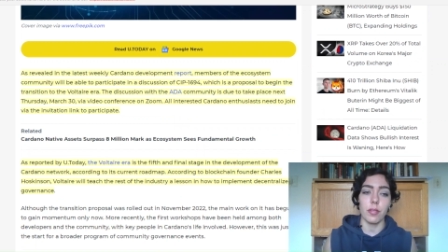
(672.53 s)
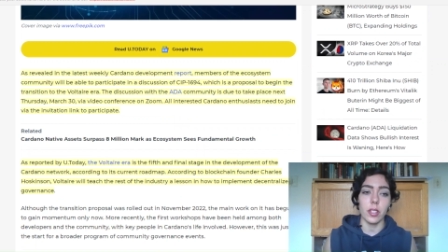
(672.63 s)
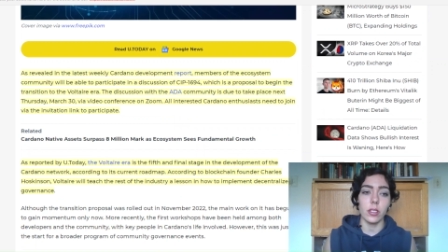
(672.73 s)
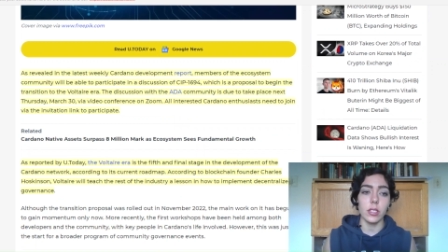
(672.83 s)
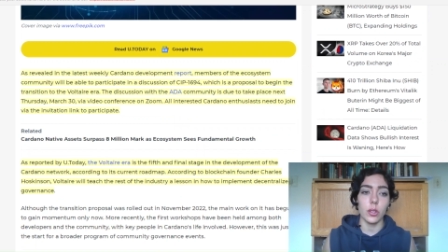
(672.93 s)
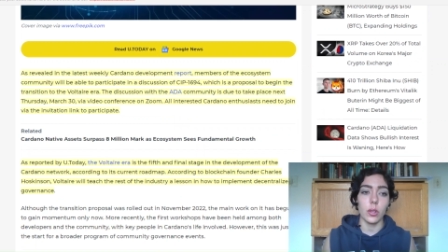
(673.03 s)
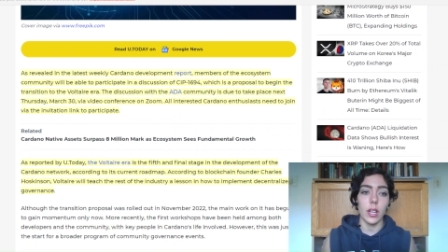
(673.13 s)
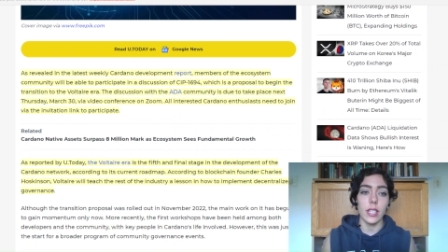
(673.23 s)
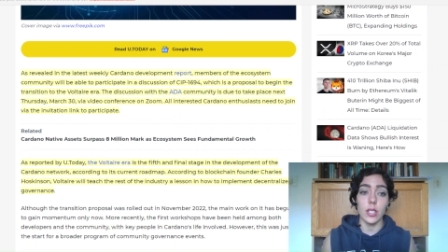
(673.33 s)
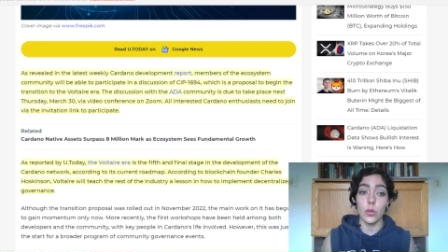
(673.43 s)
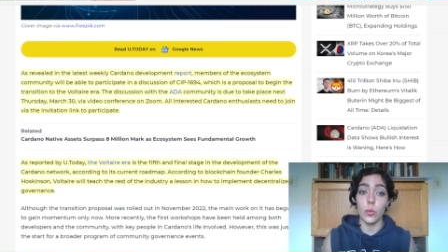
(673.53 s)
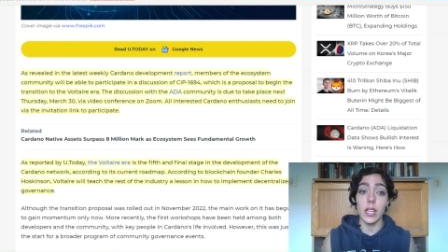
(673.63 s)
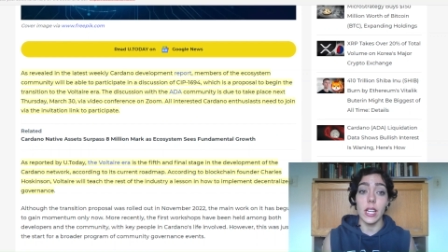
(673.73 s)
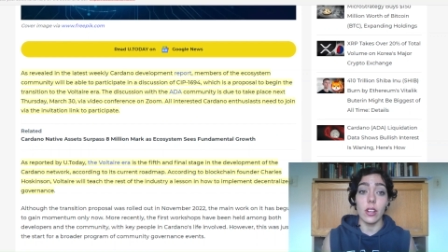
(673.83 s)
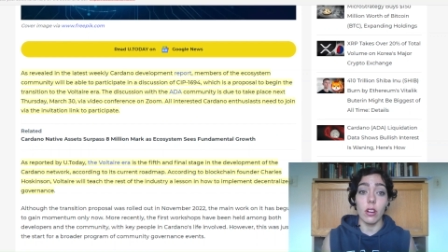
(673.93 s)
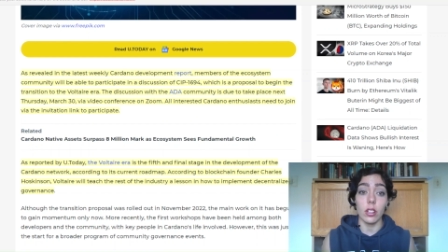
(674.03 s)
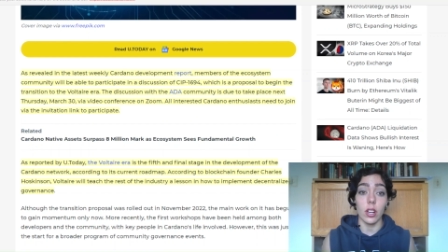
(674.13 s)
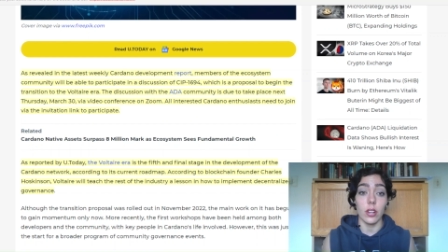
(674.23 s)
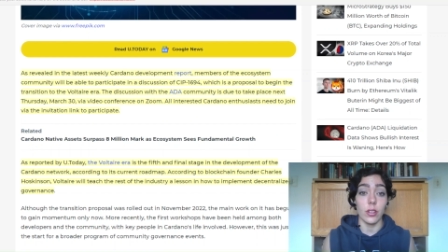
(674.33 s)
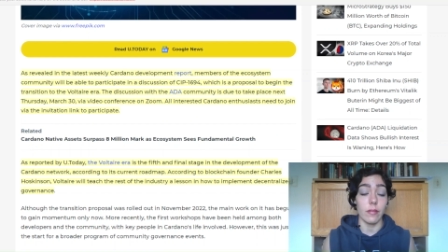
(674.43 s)
revealed in the latest weekly
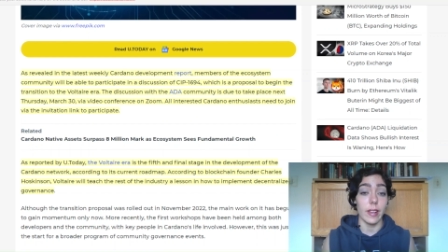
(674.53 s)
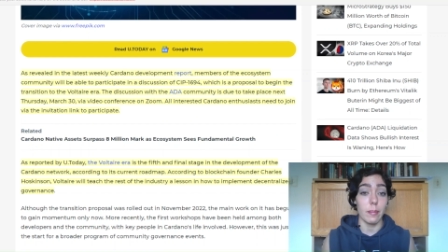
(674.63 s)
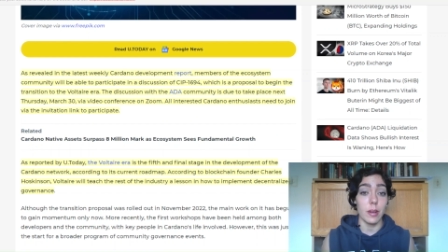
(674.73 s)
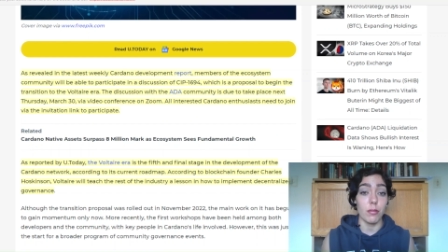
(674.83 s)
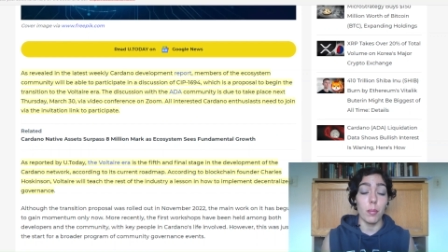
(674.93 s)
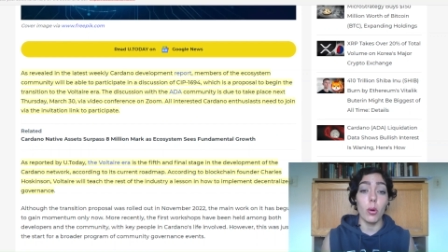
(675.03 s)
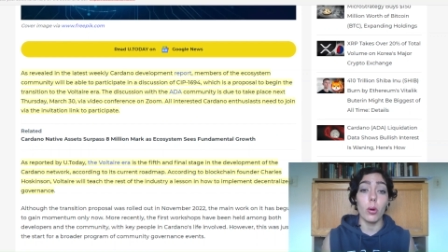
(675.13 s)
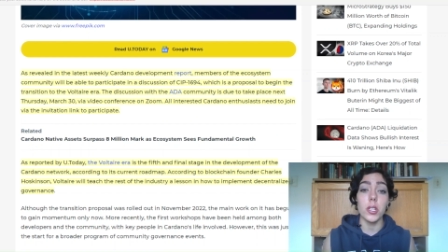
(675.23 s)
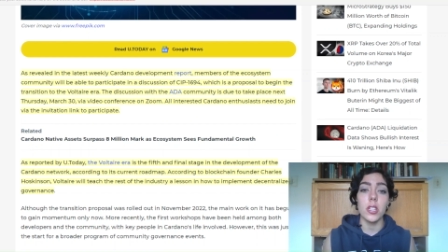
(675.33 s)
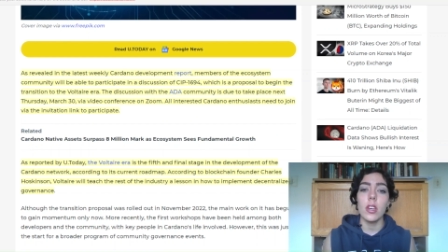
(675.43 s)
Cardano development report,